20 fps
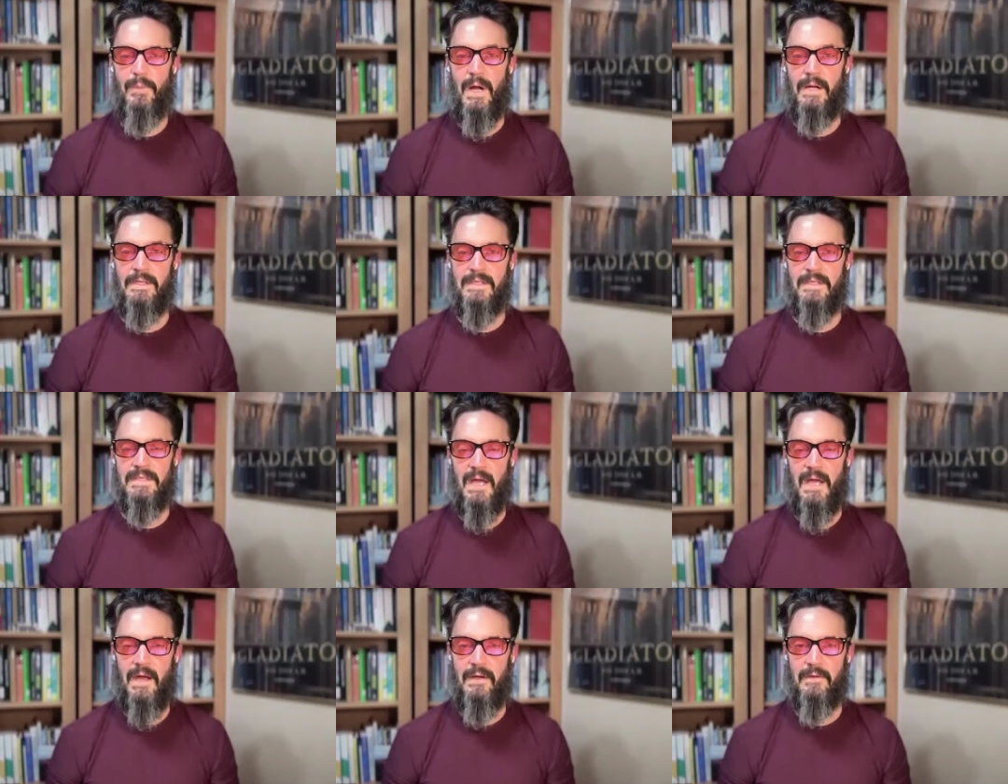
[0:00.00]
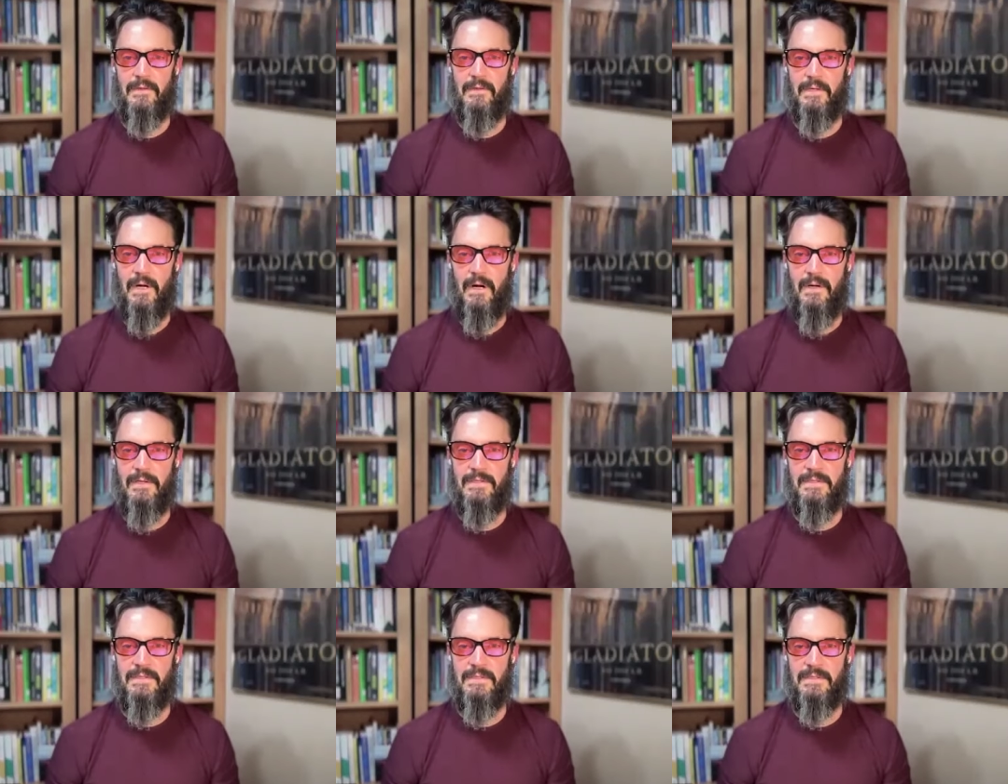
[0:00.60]
practice higher
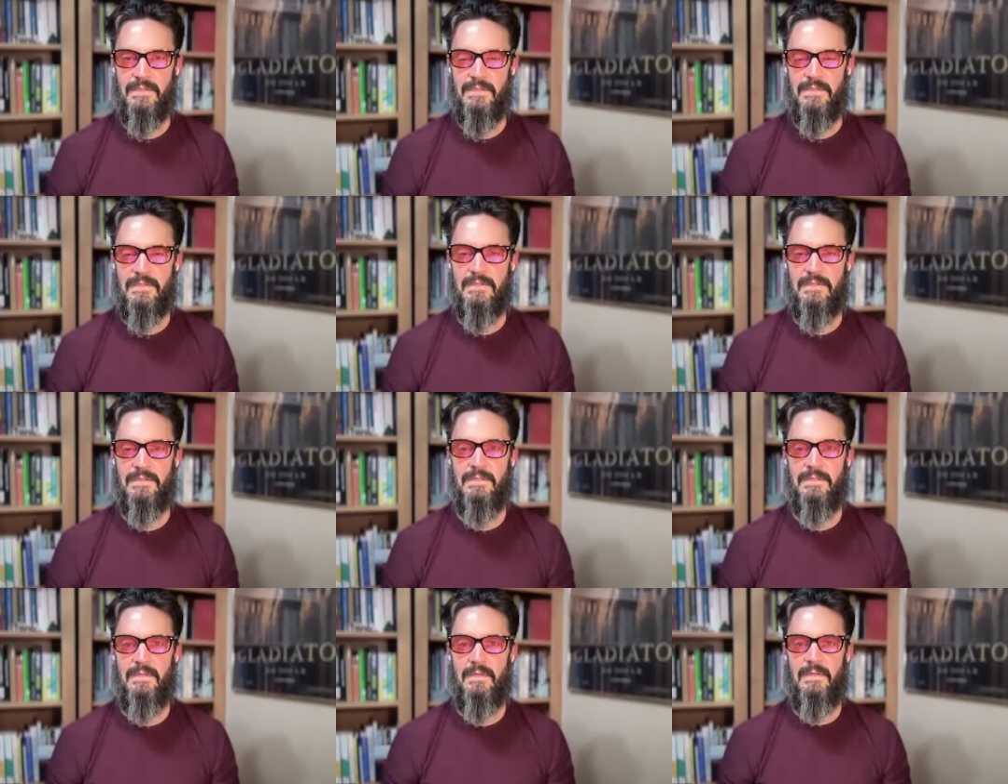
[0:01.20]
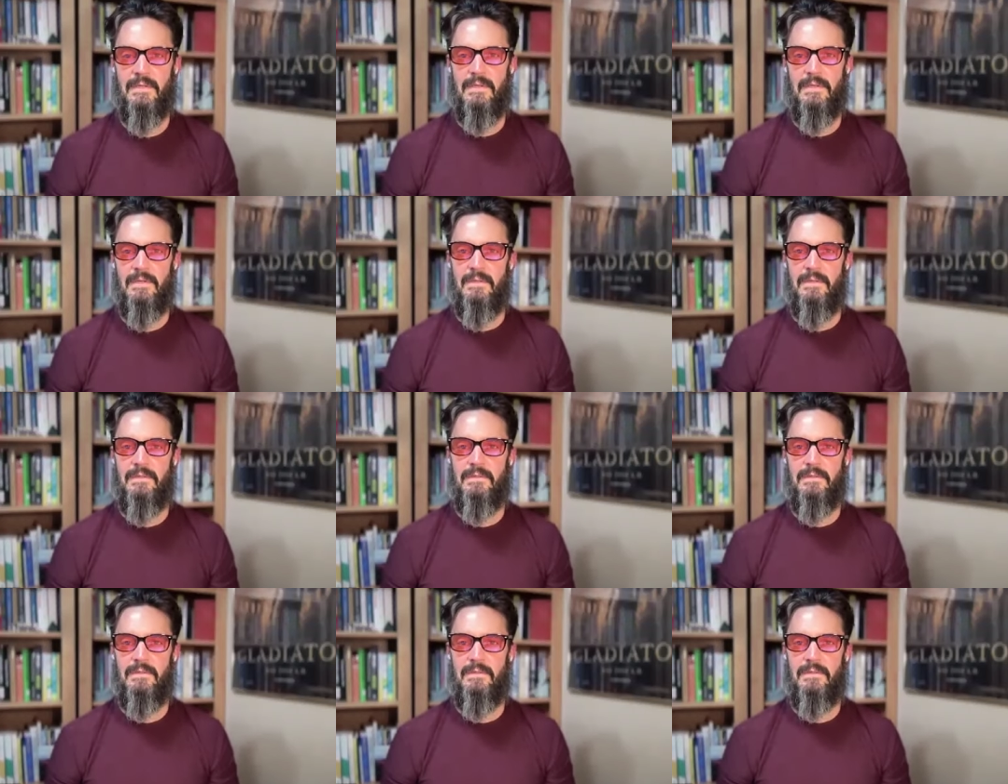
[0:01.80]
consciousness.